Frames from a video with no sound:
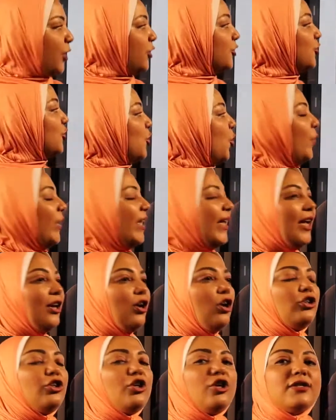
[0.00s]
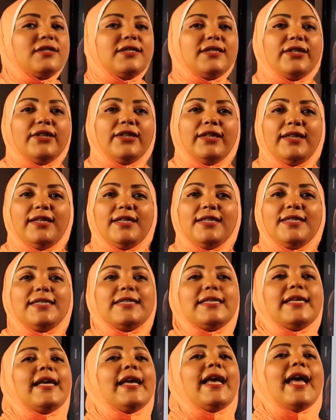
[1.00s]
So we cannot consider
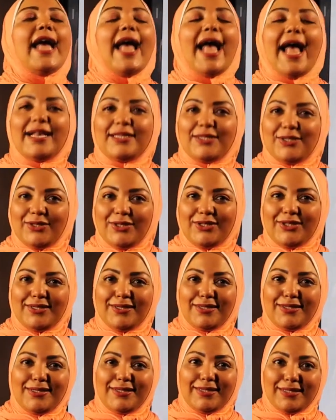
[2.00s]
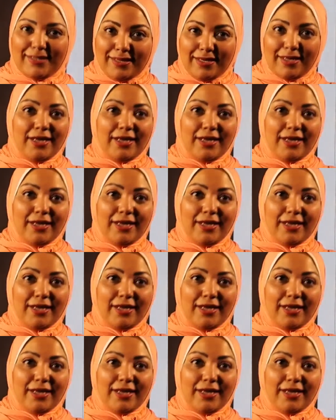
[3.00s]
this assonance.